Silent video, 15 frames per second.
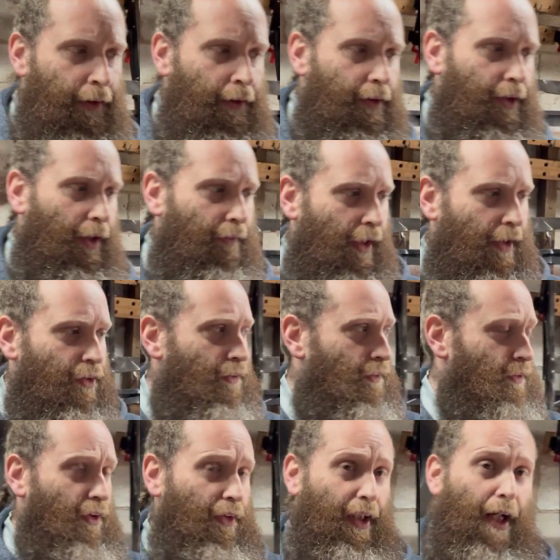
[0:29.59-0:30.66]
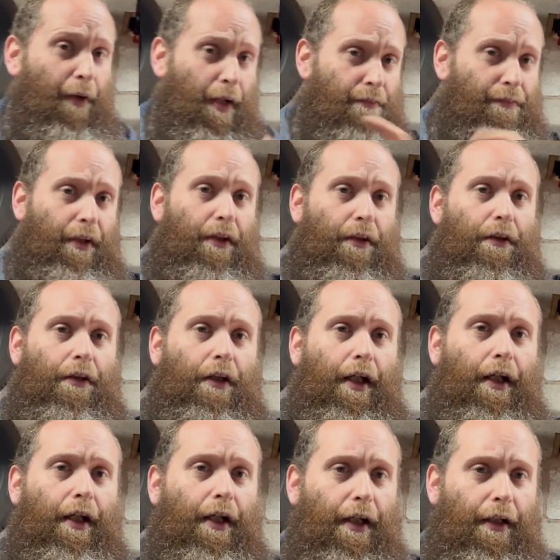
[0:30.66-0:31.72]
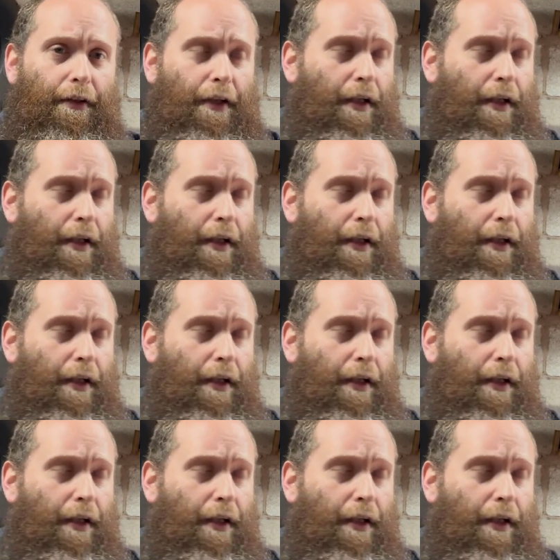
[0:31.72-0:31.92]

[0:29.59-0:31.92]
So that's all done. However, a